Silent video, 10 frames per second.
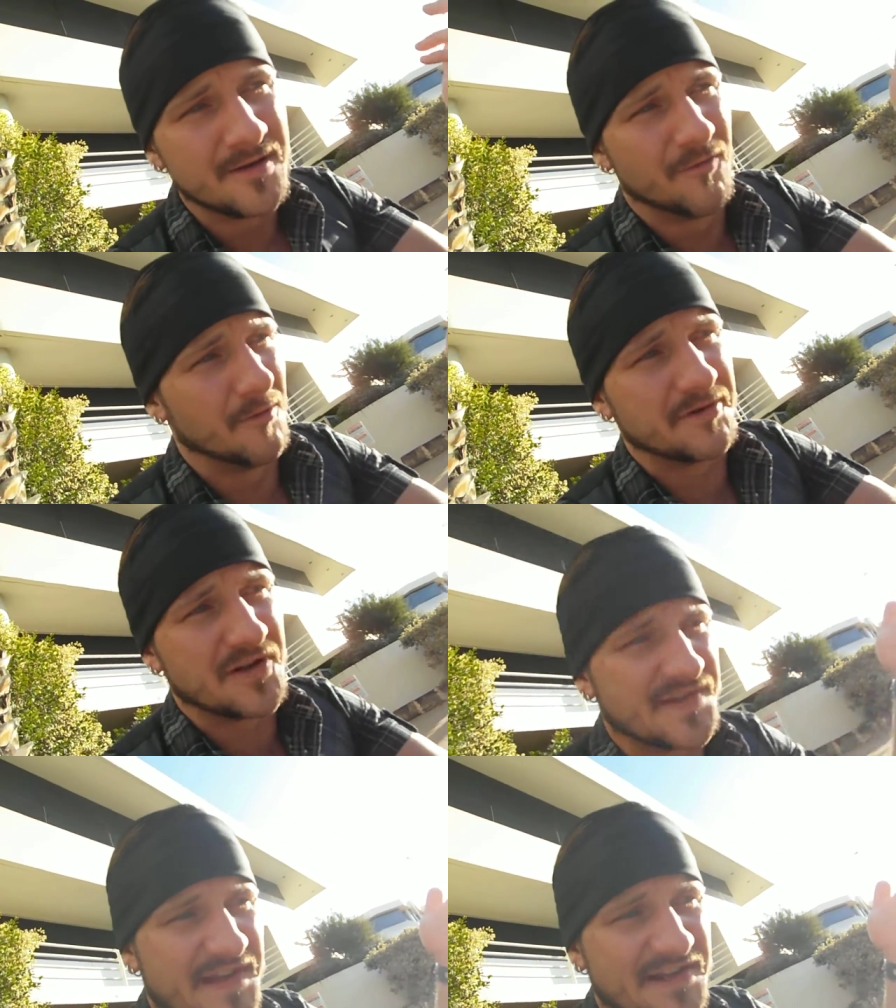What?
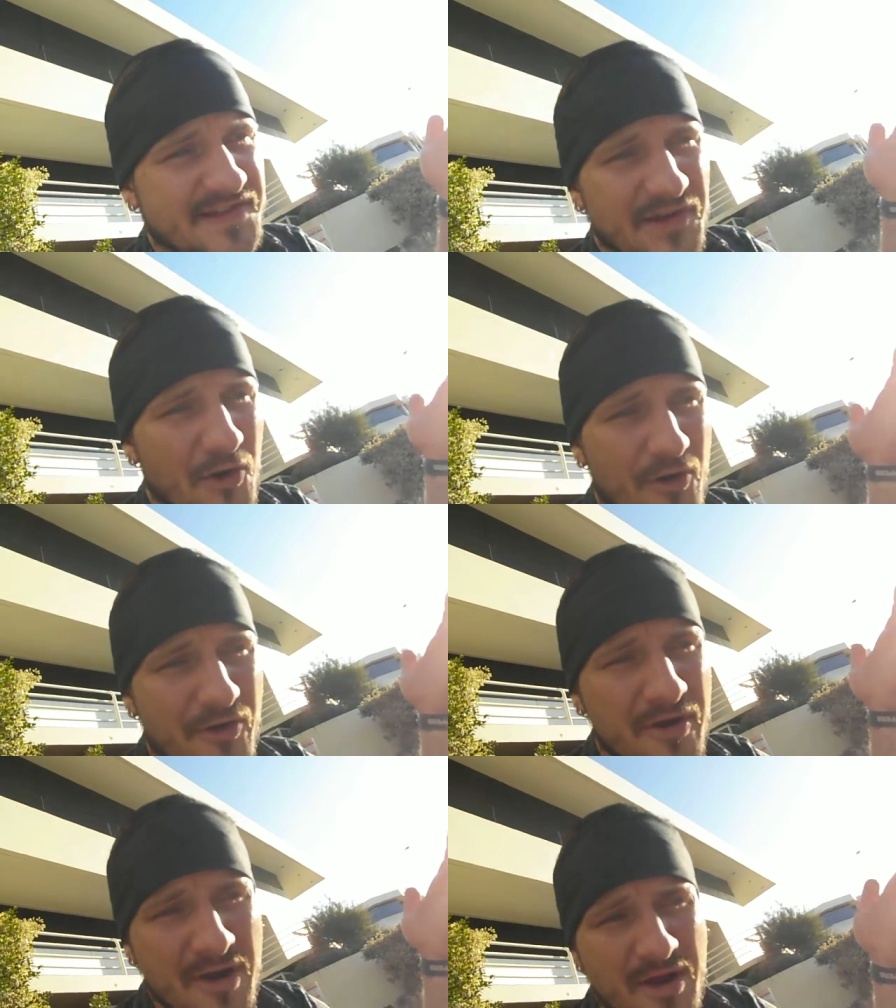Because they're so
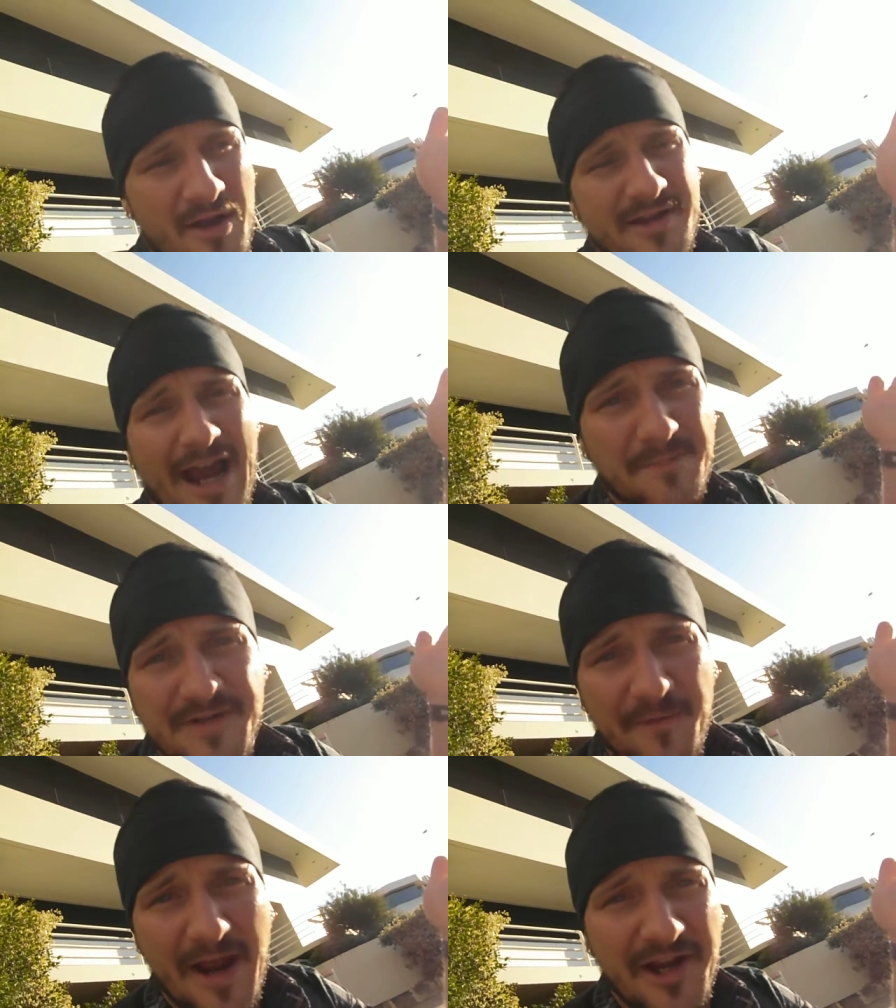
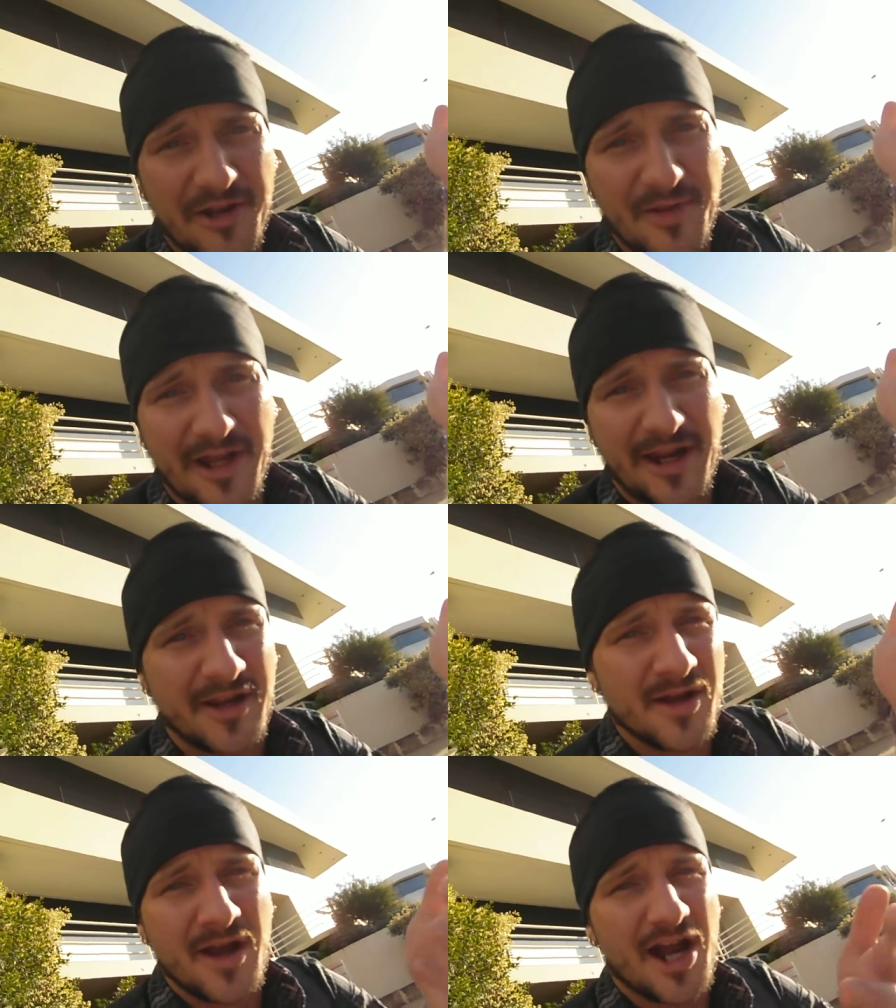
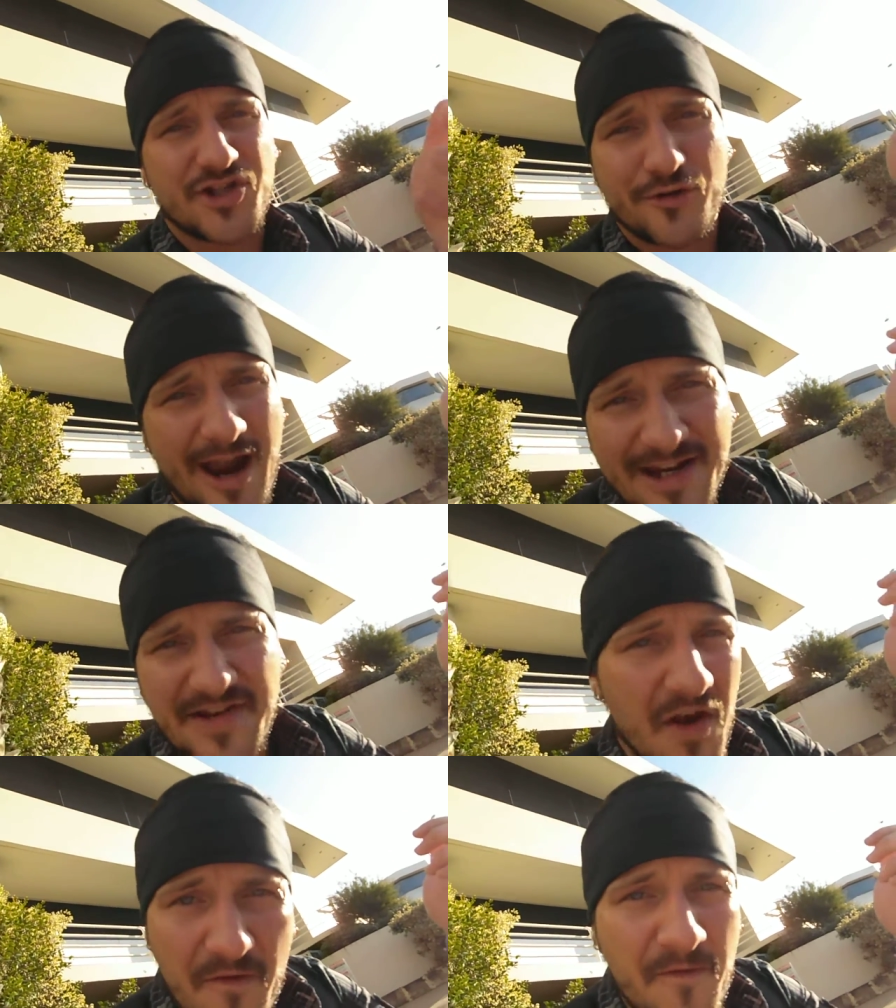captivatingly
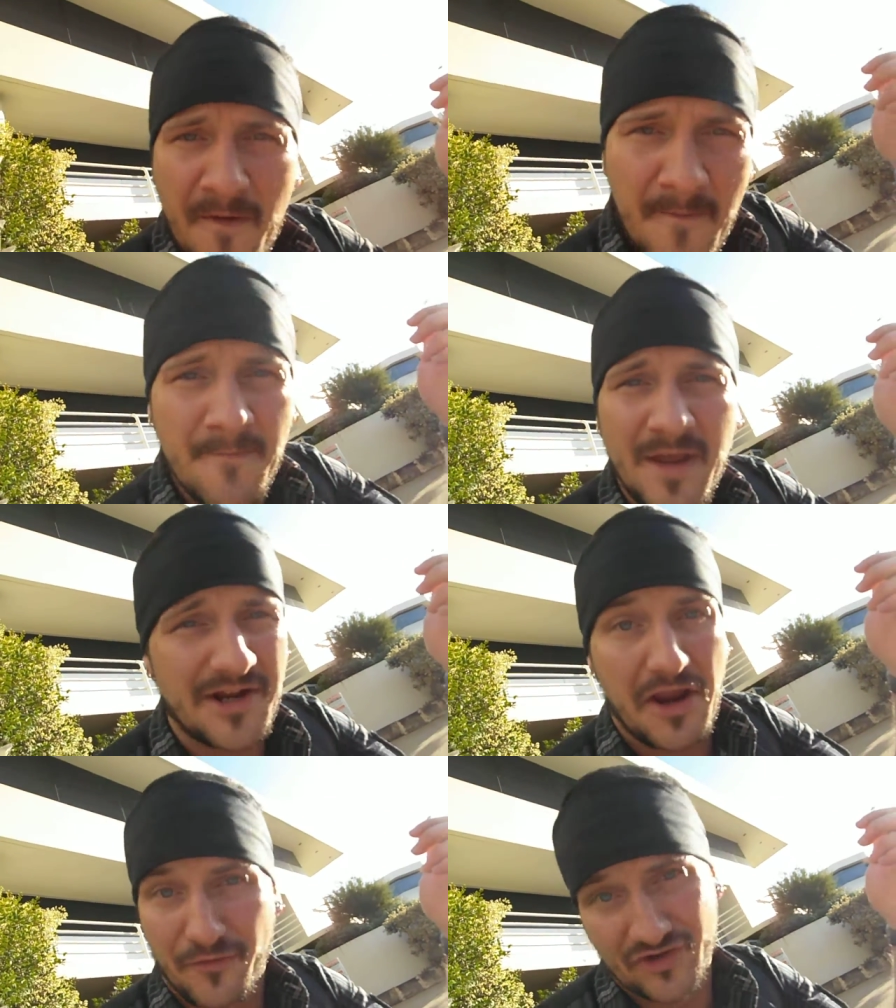attractive
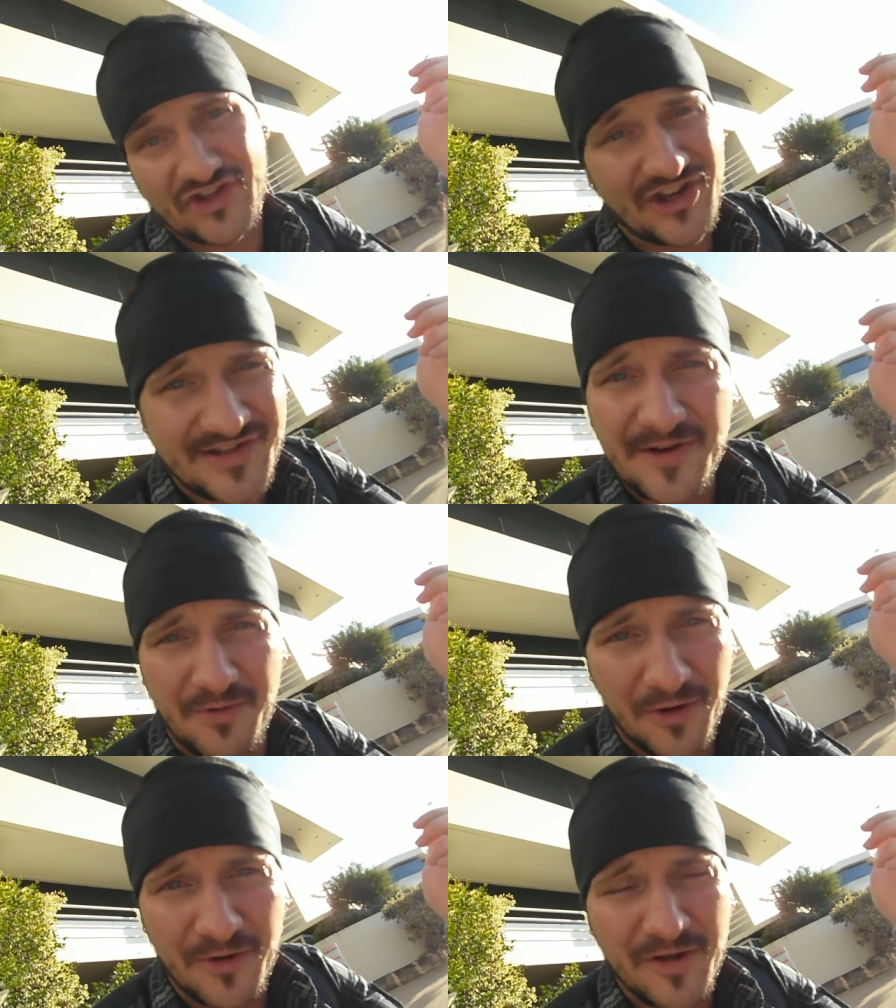and
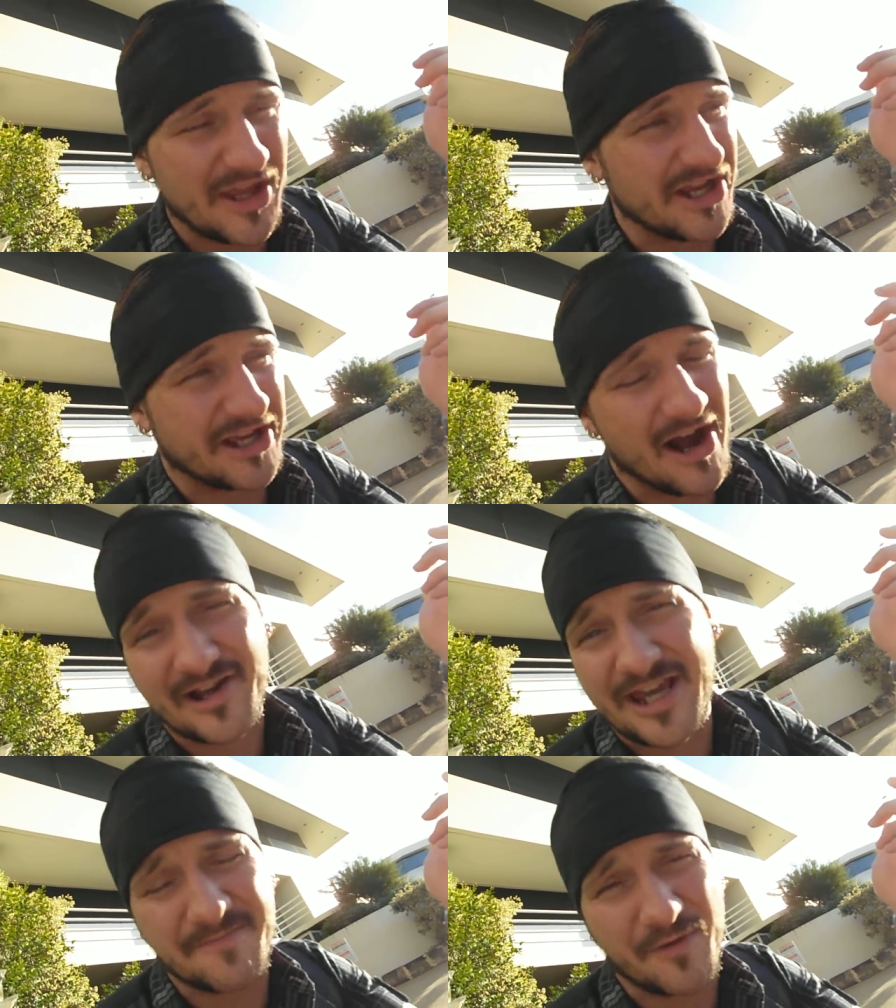irresistible that you
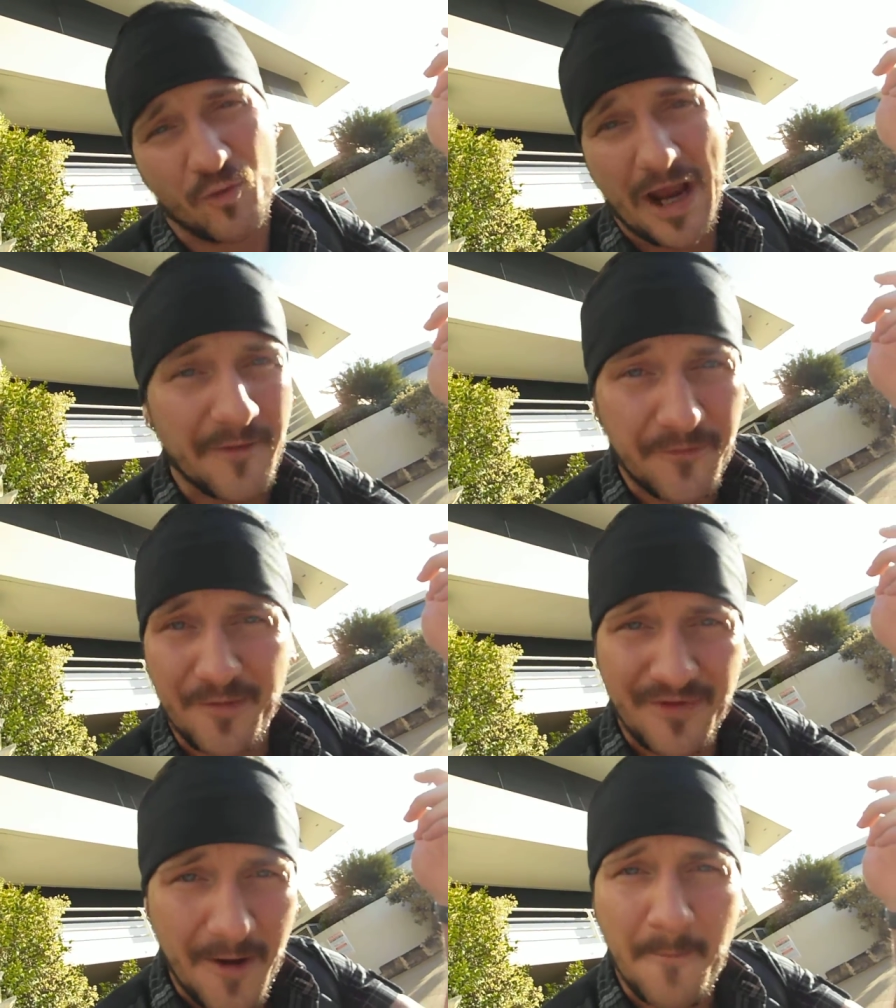can't keep away
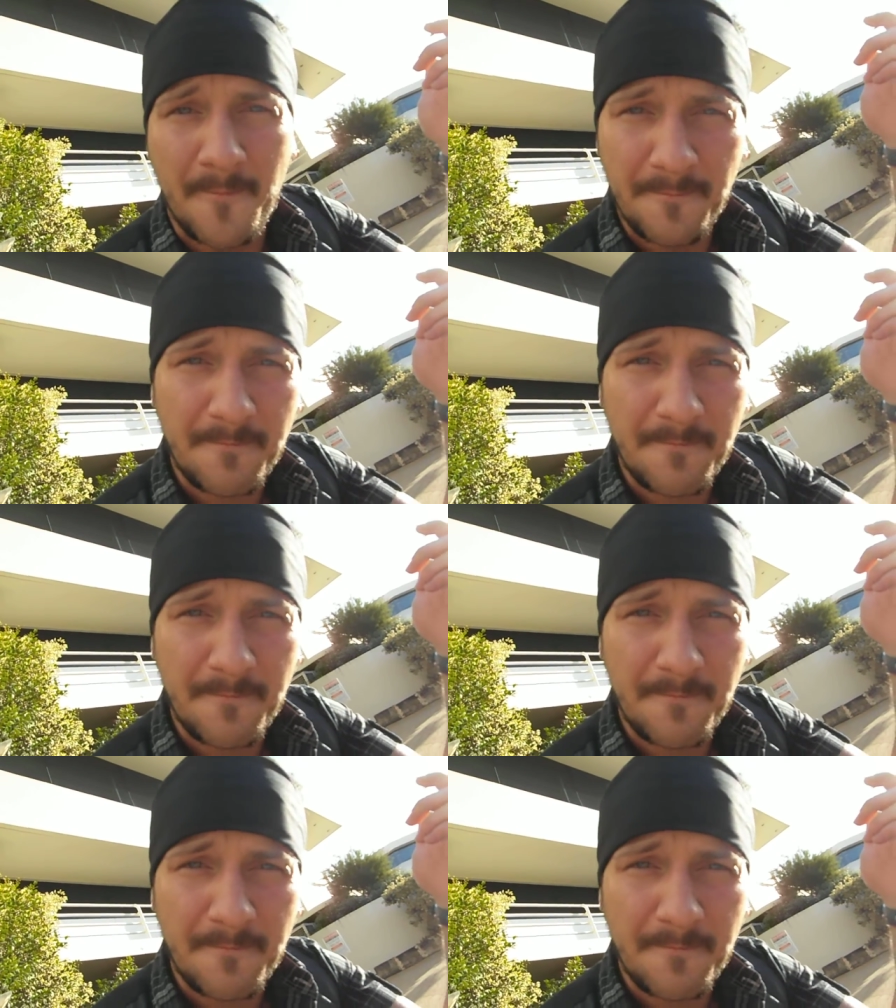from them?